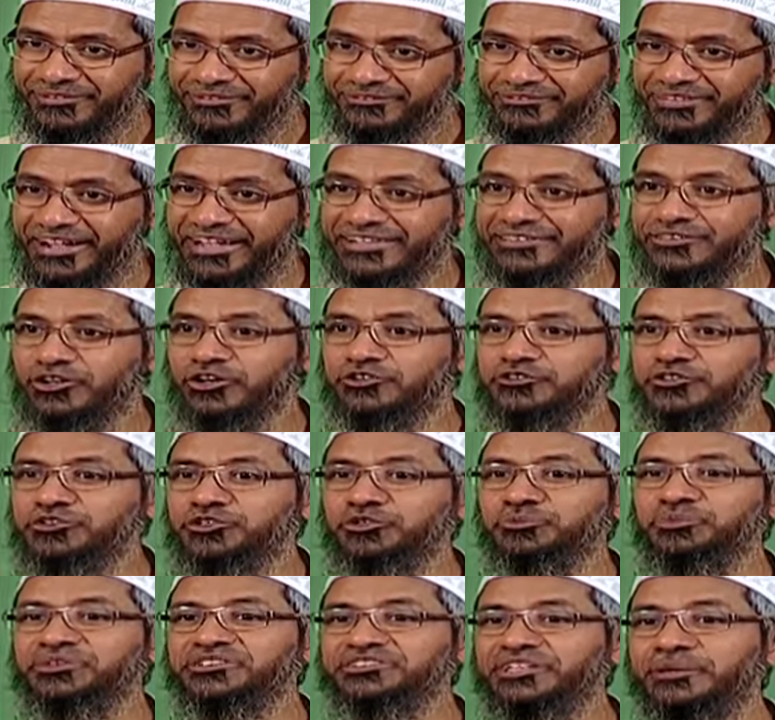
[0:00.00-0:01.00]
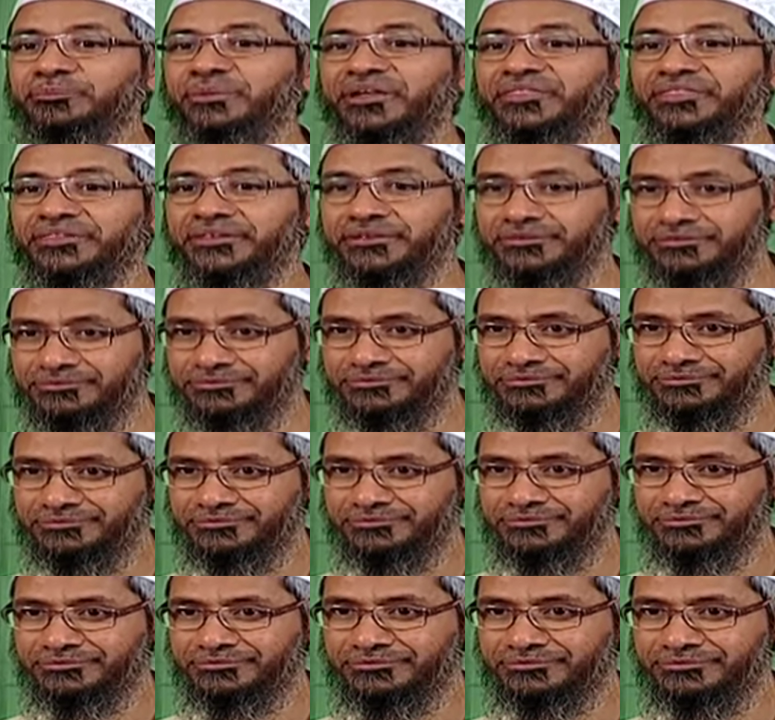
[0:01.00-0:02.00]
5,000 rupees a month.
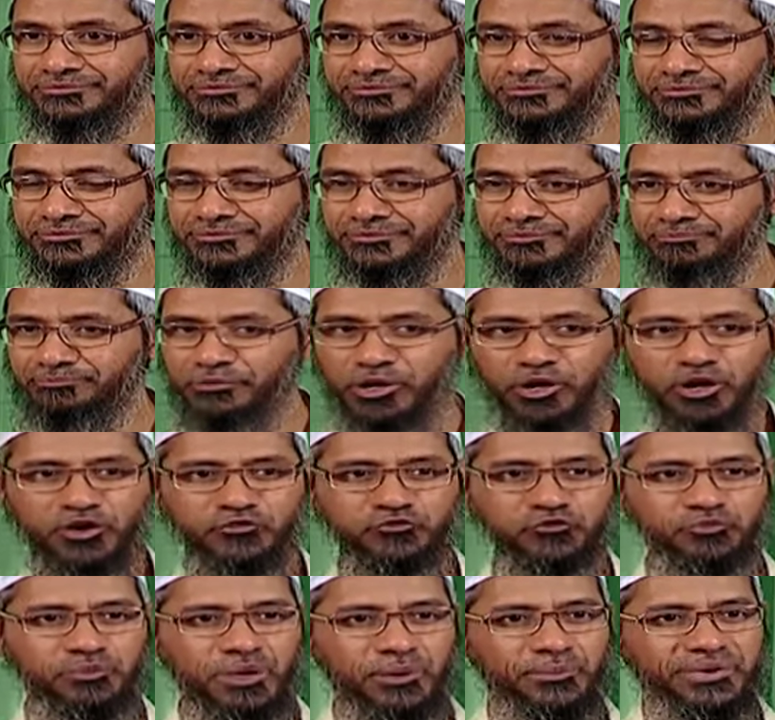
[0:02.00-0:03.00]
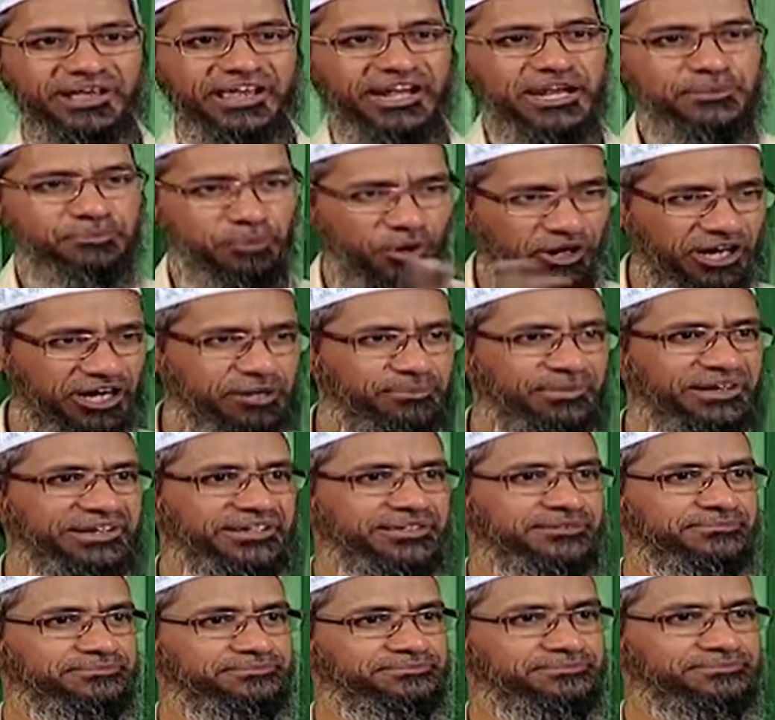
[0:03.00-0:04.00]
Many of you may be getting pocket money.